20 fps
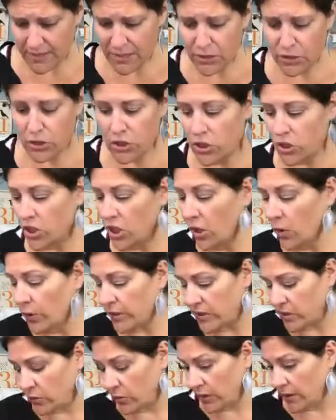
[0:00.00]
So
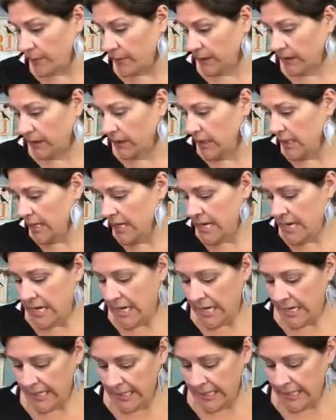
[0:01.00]
adorable.
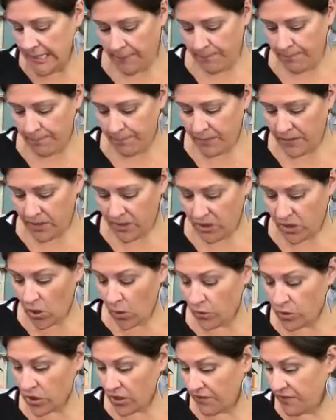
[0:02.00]
Um,
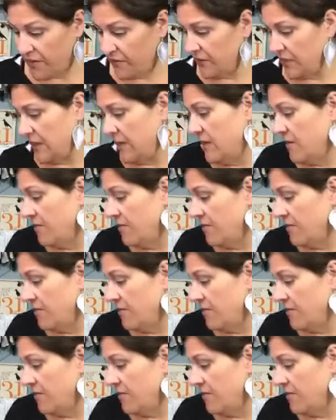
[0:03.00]
those are 50,